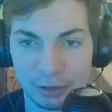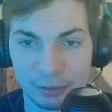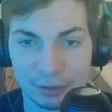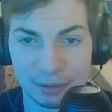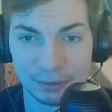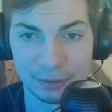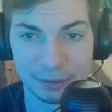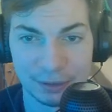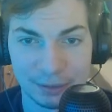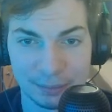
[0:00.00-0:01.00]
receiver in
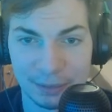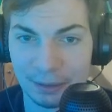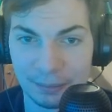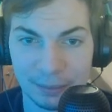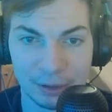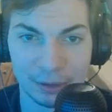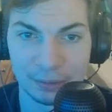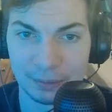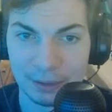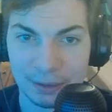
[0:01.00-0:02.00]
him and,
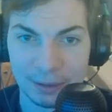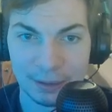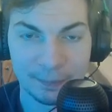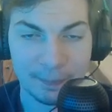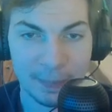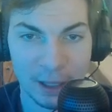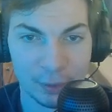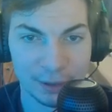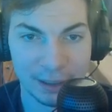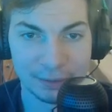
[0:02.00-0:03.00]

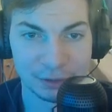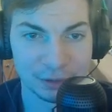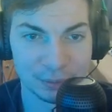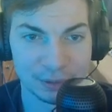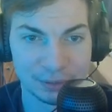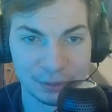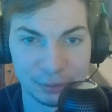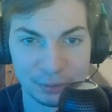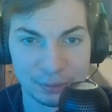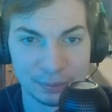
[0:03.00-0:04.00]
going after someone
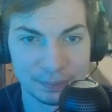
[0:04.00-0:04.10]
who,